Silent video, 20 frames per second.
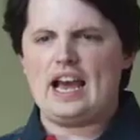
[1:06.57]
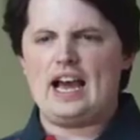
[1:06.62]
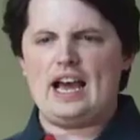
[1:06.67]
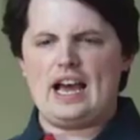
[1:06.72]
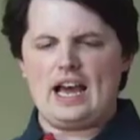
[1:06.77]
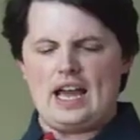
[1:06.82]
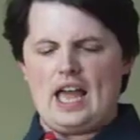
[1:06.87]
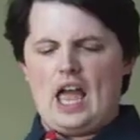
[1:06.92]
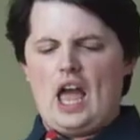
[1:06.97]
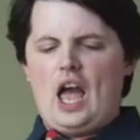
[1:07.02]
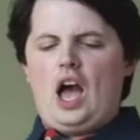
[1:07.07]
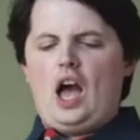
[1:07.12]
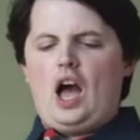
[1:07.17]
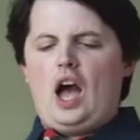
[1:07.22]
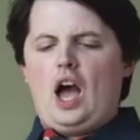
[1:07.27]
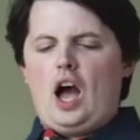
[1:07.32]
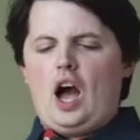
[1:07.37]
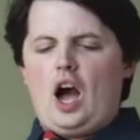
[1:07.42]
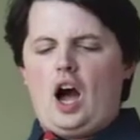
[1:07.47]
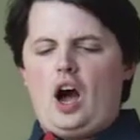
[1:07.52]
uh,
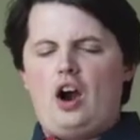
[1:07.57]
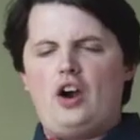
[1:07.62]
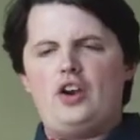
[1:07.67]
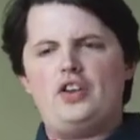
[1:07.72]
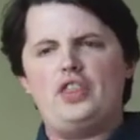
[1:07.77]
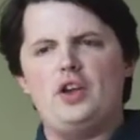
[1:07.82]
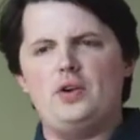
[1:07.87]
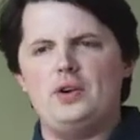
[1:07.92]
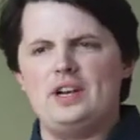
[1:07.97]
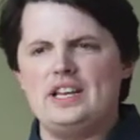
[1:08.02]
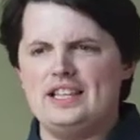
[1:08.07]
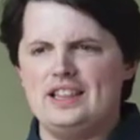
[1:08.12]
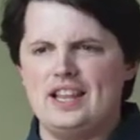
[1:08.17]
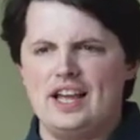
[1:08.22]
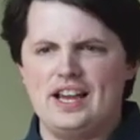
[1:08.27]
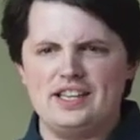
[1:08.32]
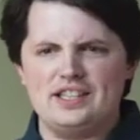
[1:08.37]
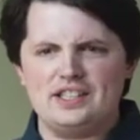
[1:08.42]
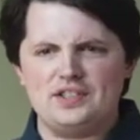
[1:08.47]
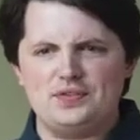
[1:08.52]
are there
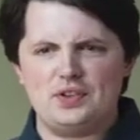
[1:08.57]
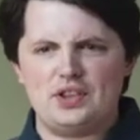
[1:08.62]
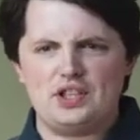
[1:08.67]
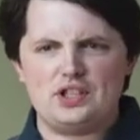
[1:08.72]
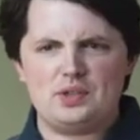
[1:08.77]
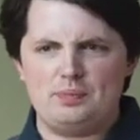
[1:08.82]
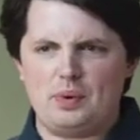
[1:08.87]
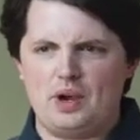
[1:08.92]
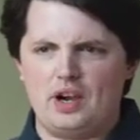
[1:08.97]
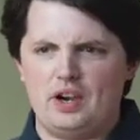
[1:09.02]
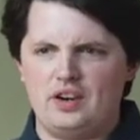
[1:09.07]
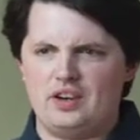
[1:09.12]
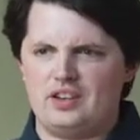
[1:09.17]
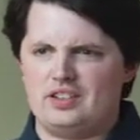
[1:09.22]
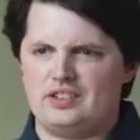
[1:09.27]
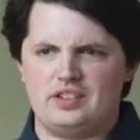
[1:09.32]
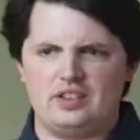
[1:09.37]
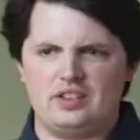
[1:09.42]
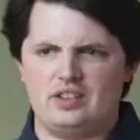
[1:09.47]
any lines for this part